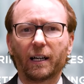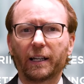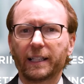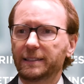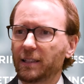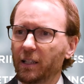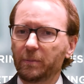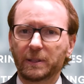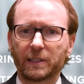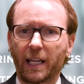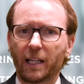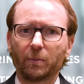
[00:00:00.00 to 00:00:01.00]
It's
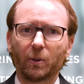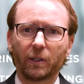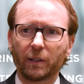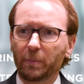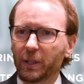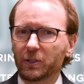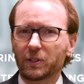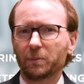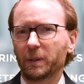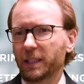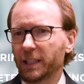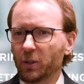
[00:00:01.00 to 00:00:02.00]
unmistakable. It appears to
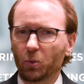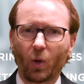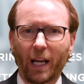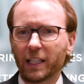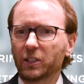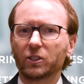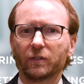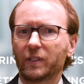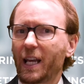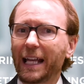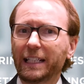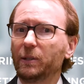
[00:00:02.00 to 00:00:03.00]
be in the range of
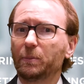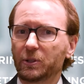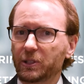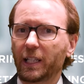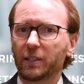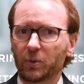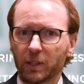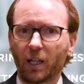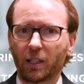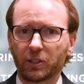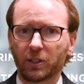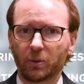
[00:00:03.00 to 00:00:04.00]
90%
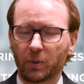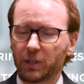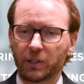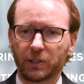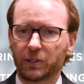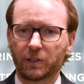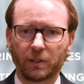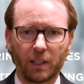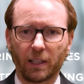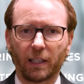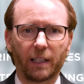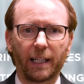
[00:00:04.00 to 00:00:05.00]
reduction, which is
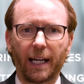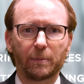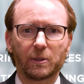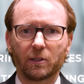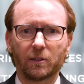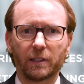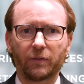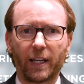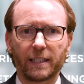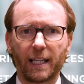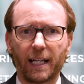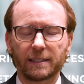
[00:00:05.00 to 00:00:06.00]
absolutely
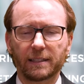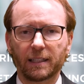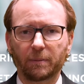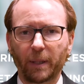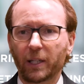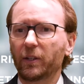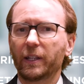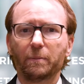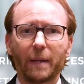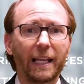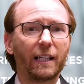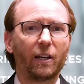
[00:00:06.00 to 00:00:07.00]
fantastic, better
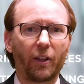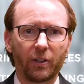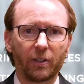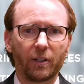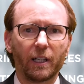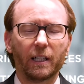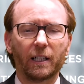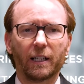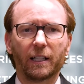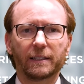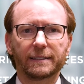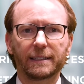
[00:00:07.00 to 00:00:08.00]
than many other
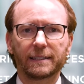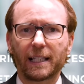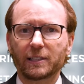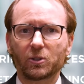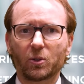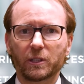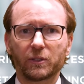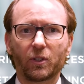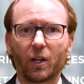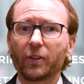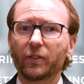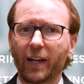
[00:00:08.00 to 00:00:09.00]
success stories
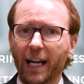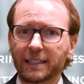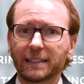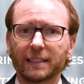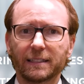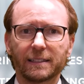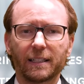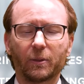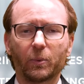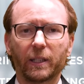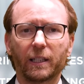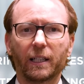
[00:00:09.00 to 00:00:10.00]
for other vaccines
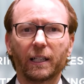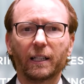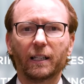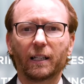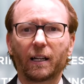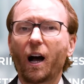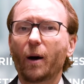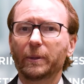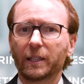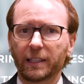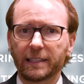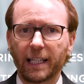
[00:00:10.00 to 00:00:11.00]
that we
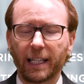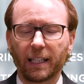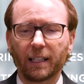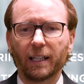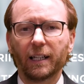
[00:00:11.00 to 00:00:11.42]
commonly take.